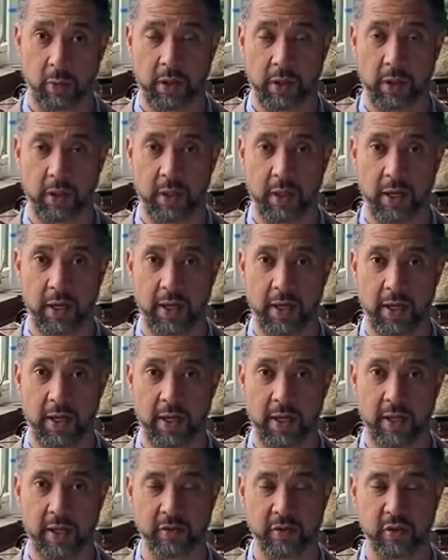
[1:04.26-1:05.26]

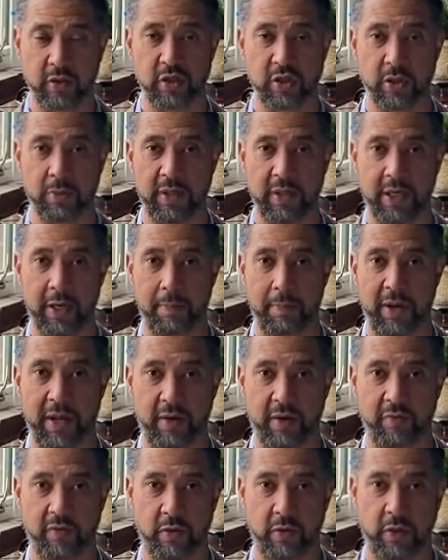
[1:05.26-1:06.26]
our social media
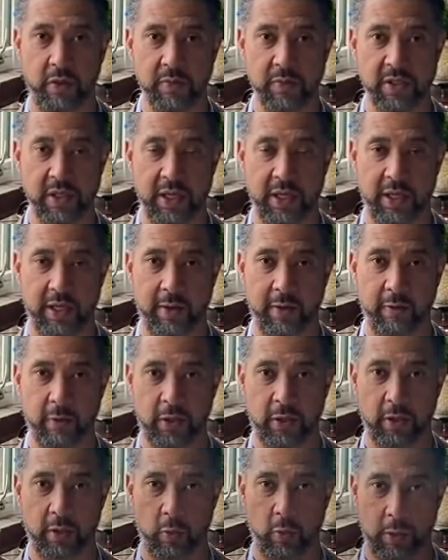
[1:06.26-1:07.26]
platforms and
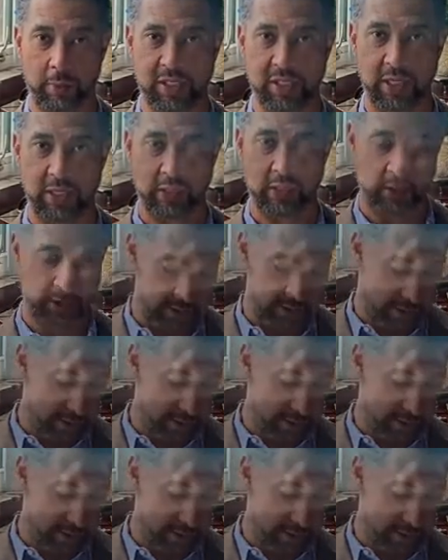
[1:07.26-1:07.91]
our website.